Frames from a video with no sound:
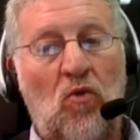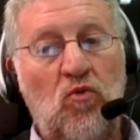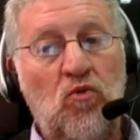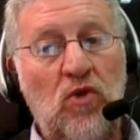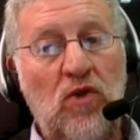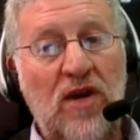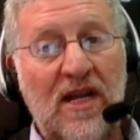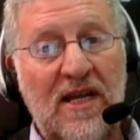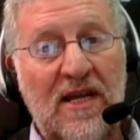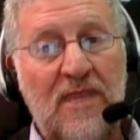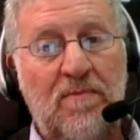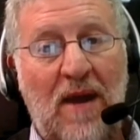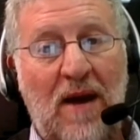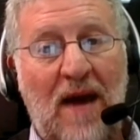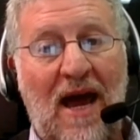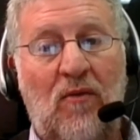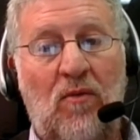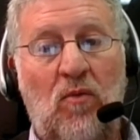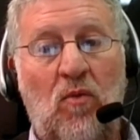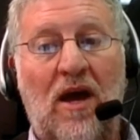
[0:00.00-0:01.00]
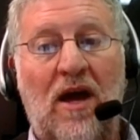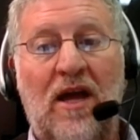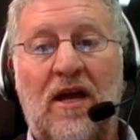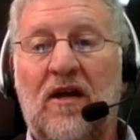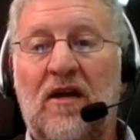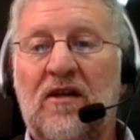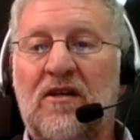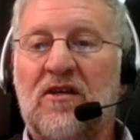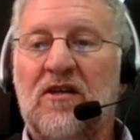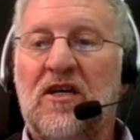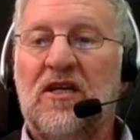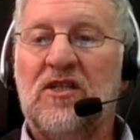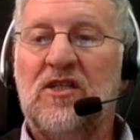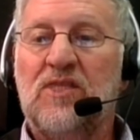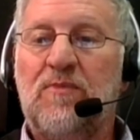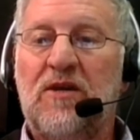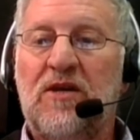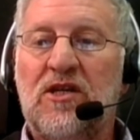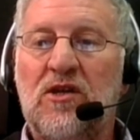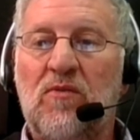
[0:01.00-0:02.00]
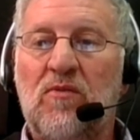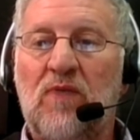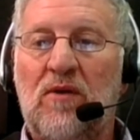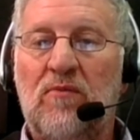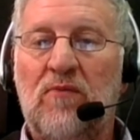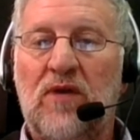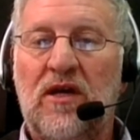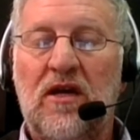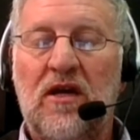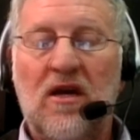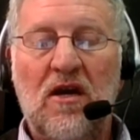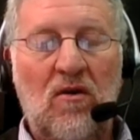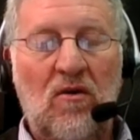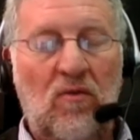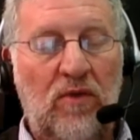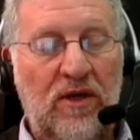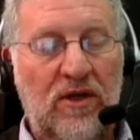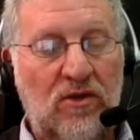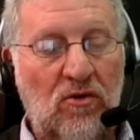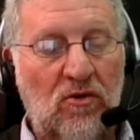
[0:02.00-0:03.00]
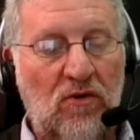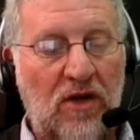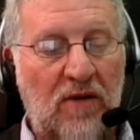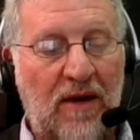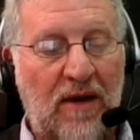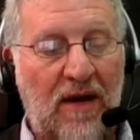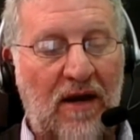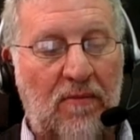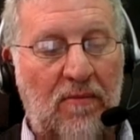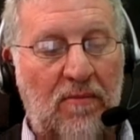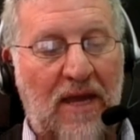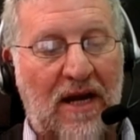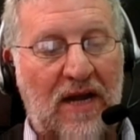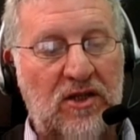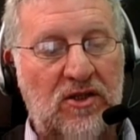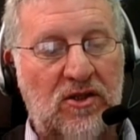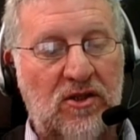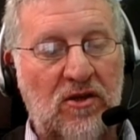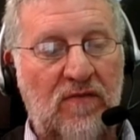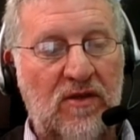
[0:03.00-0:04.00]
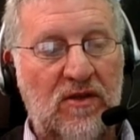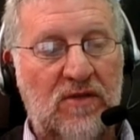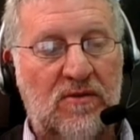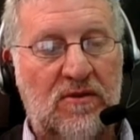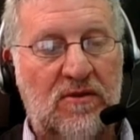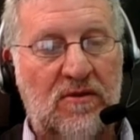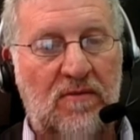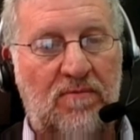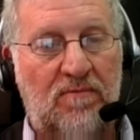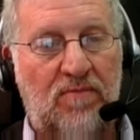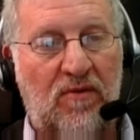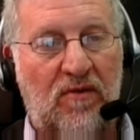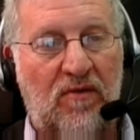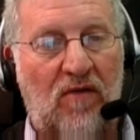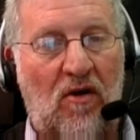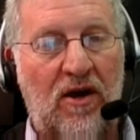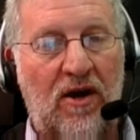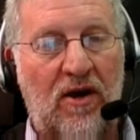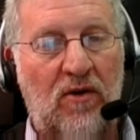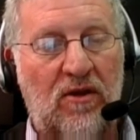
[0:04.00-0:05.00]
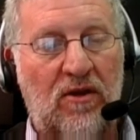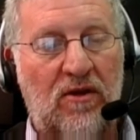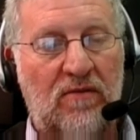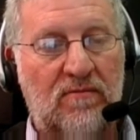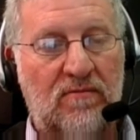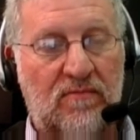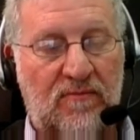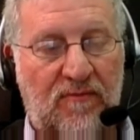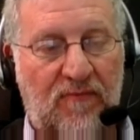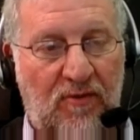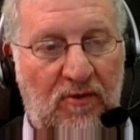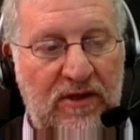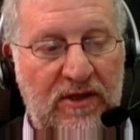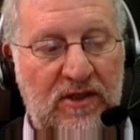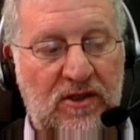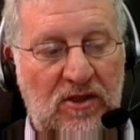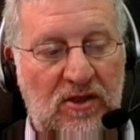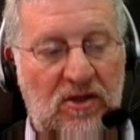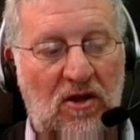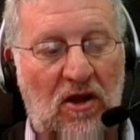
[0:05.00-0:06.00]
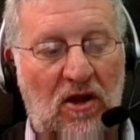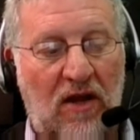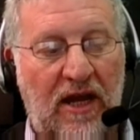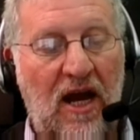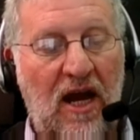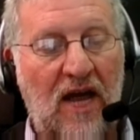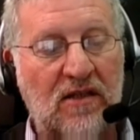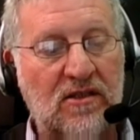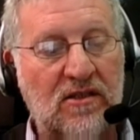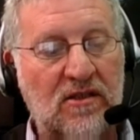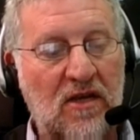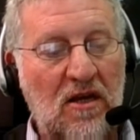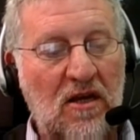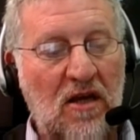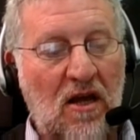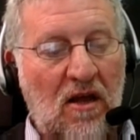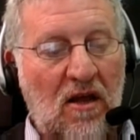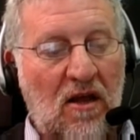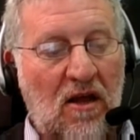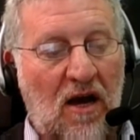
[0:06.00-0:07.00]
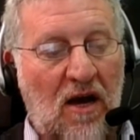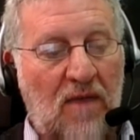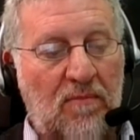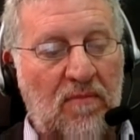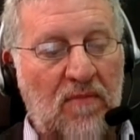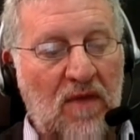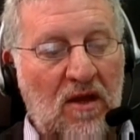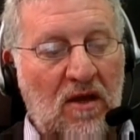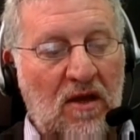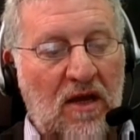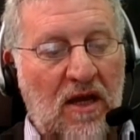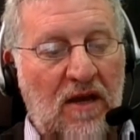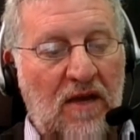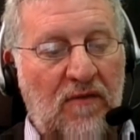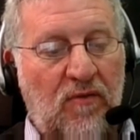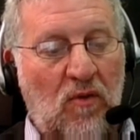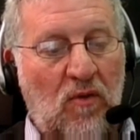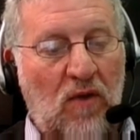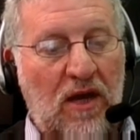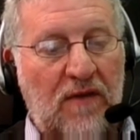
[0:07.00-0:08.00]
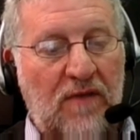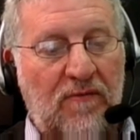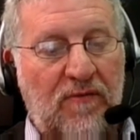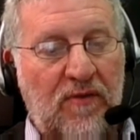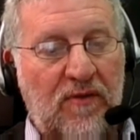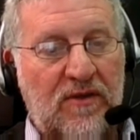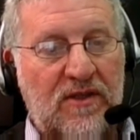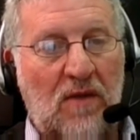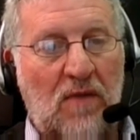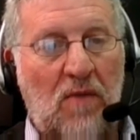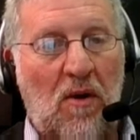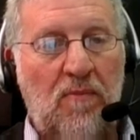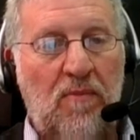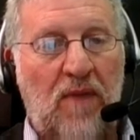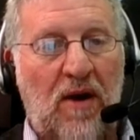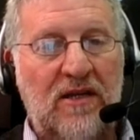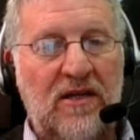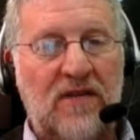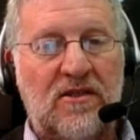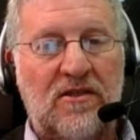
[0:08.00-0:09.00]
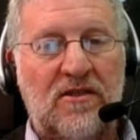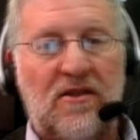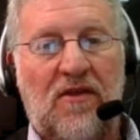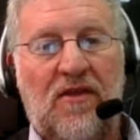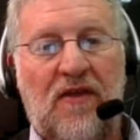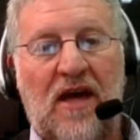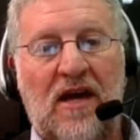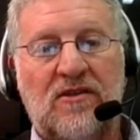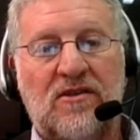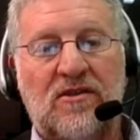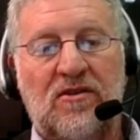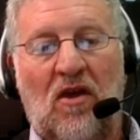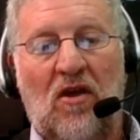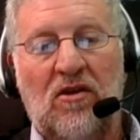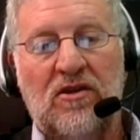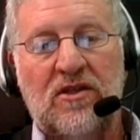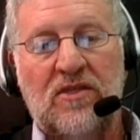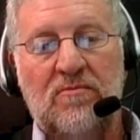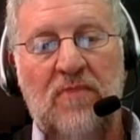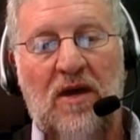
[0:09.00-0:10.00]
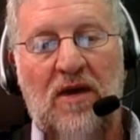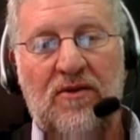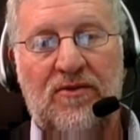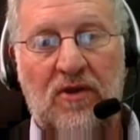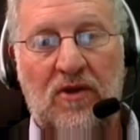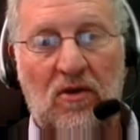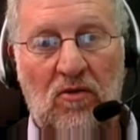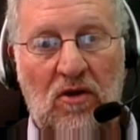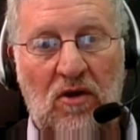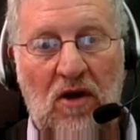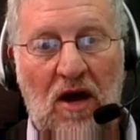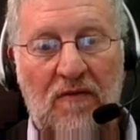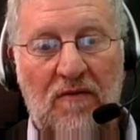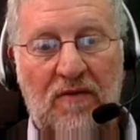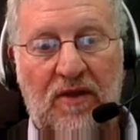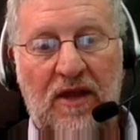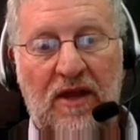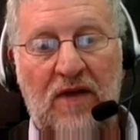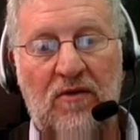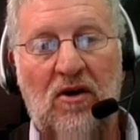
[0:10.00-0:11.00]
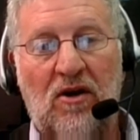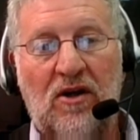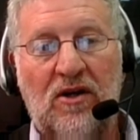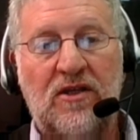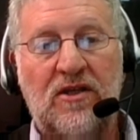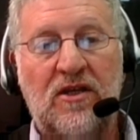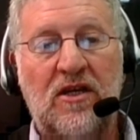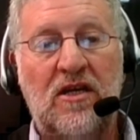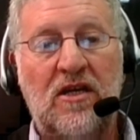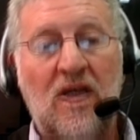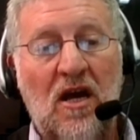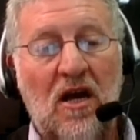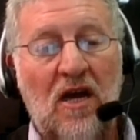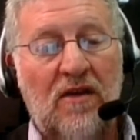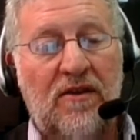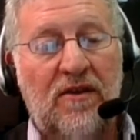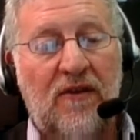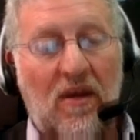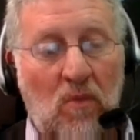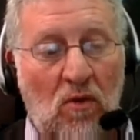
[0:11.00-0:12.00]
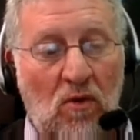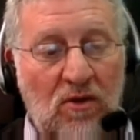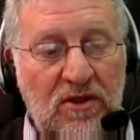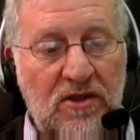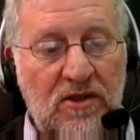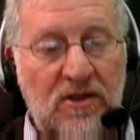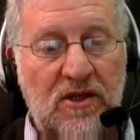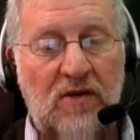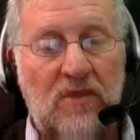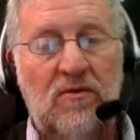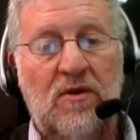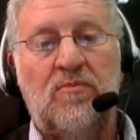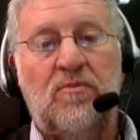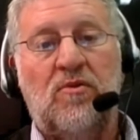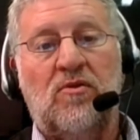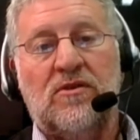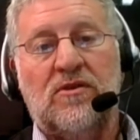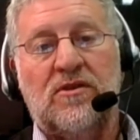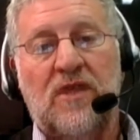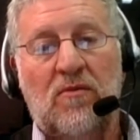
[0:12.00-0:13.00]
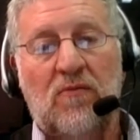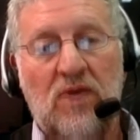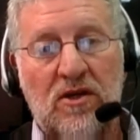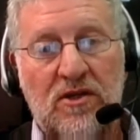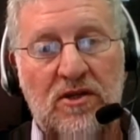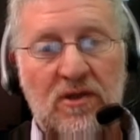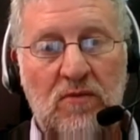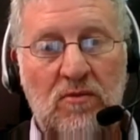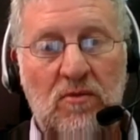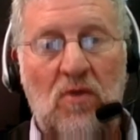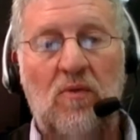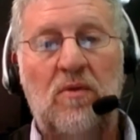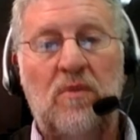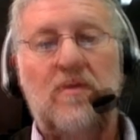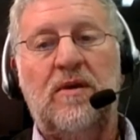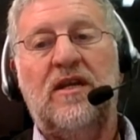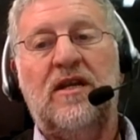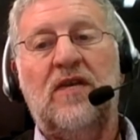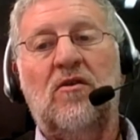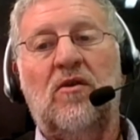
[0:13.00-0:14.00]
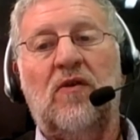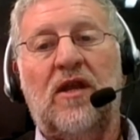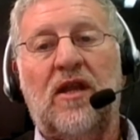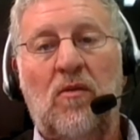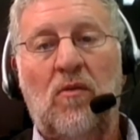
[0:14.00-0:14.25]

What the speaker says: A really bad way, and especially when we're talking about a managed service provider, for instance, like us. If someone pays us $1,000 a month to look after their IT, they want to see reports. They want to see what we've been doing.